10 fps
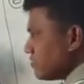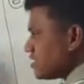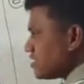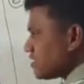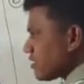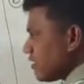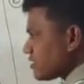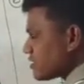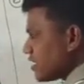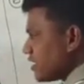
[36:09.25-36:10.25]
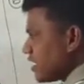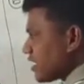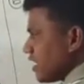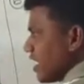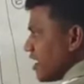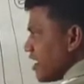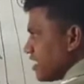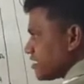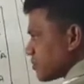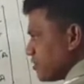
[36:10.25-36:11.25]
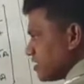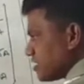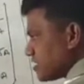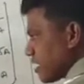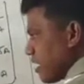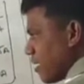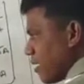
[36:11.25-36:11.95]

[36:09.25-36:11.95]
which is the constant here. Nature means